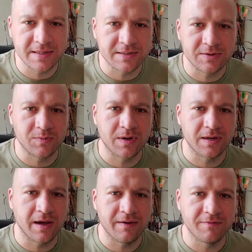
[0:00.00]
This is
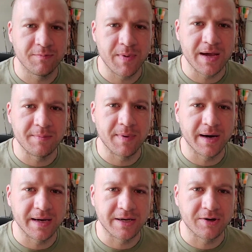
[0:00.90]
what I've made
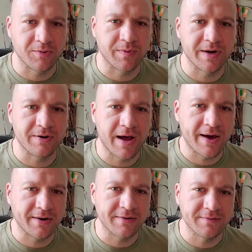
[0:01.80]
my career
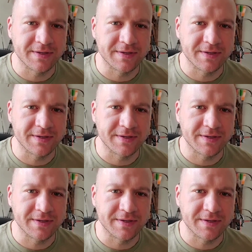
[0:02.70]
out of,